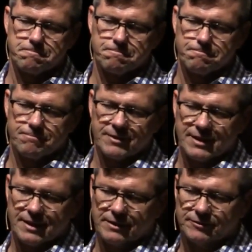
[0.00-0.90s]

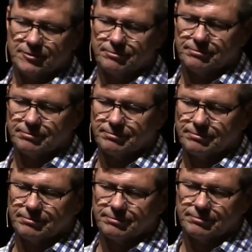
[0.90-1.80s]
Nothing is said.